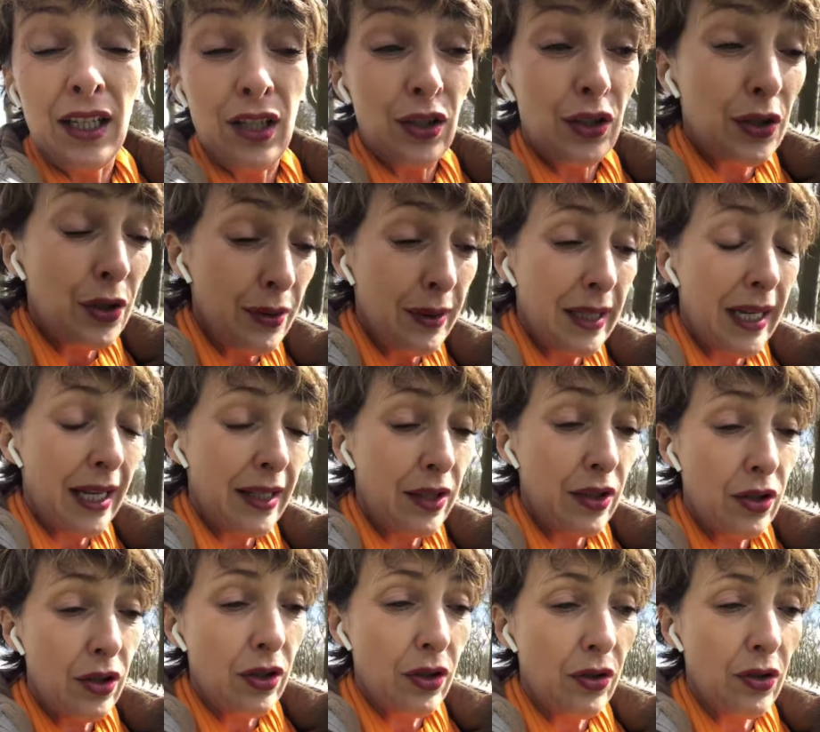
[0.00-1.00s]
You're too
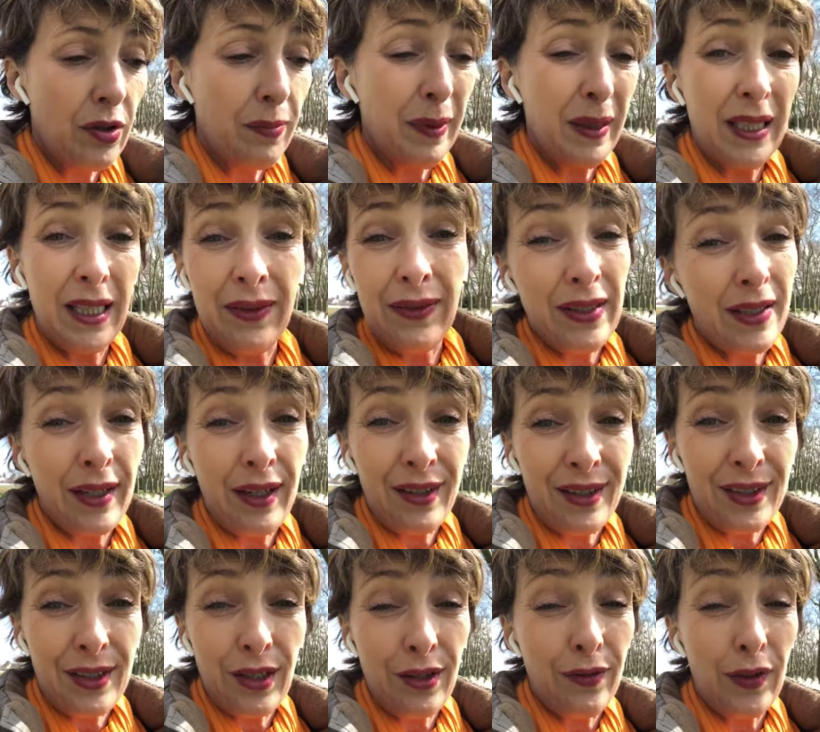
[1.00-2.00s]
attached to those beliefs that
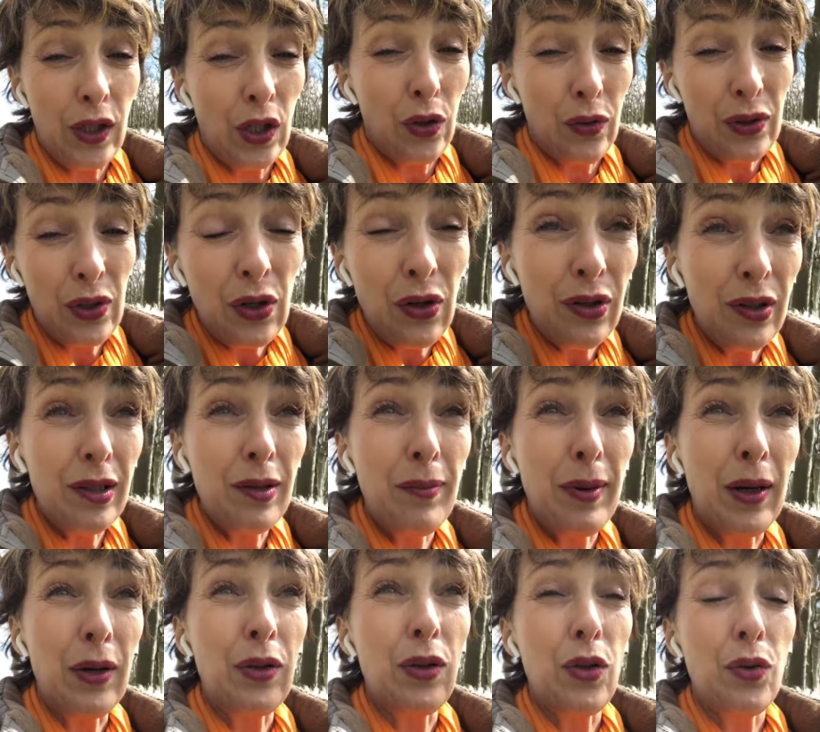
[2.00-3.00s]
aren't serving you. It's all
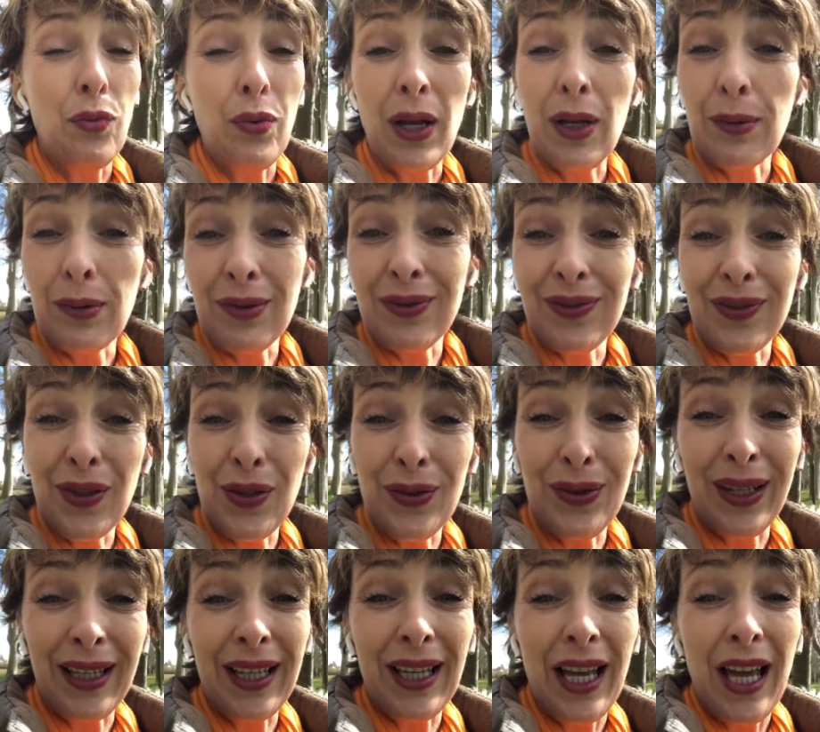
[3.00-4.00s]
about the way we're
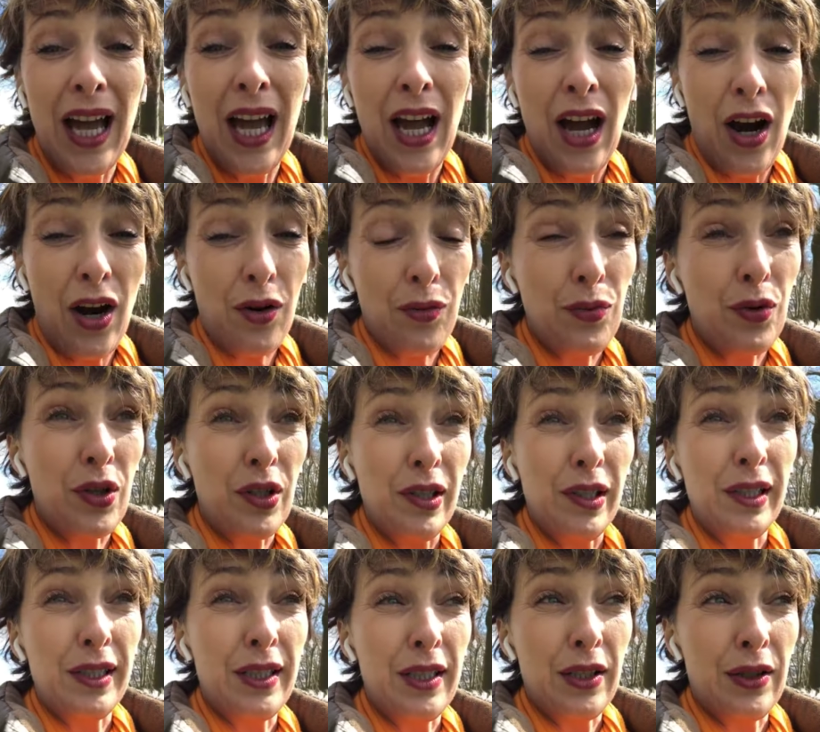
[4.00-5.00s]
viewing our
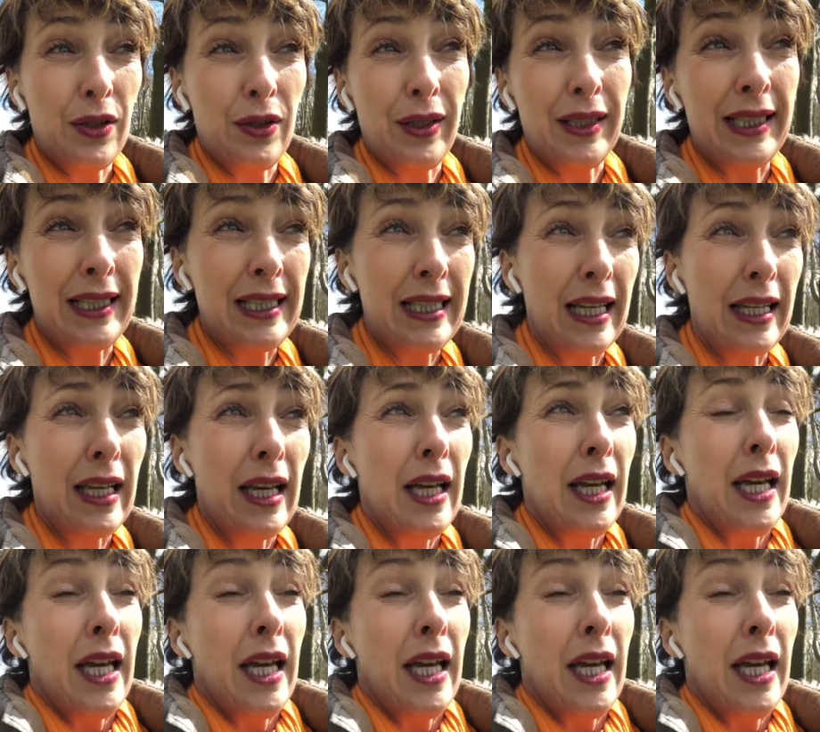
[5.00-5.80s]
world, you know, and it's like,